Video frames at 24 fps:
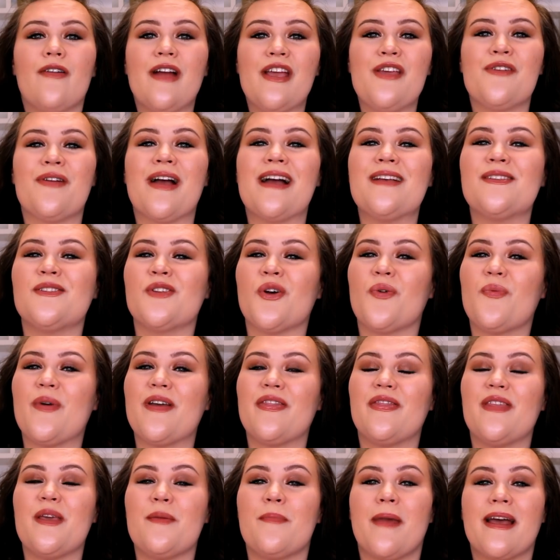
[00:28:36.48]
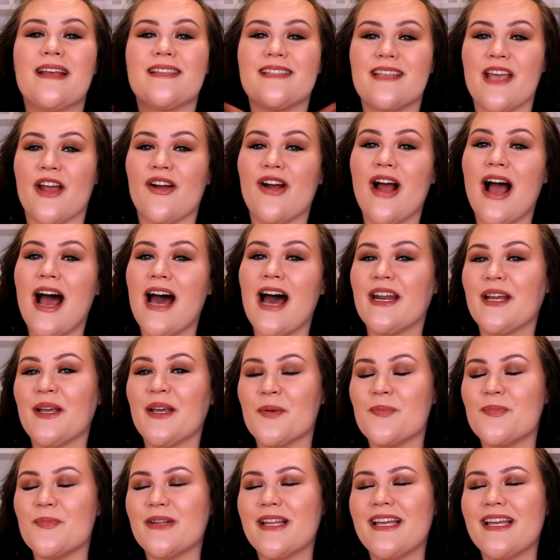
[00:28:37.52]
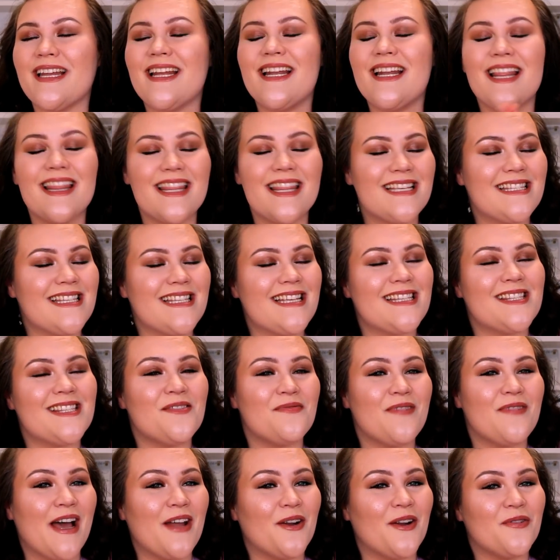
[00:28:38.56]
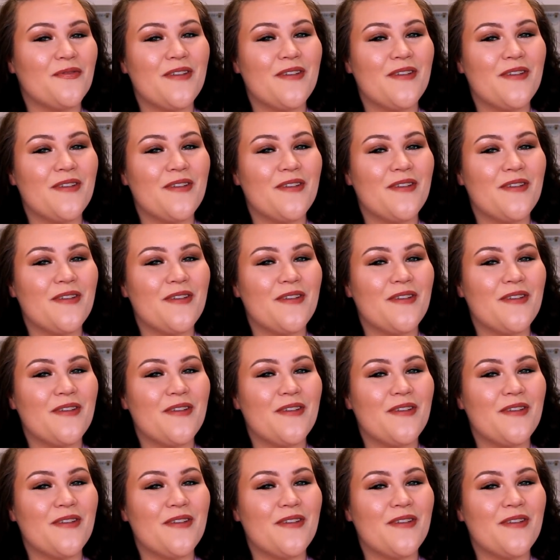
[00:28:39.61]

right, you guys, so with the mascara on and completed, this is the final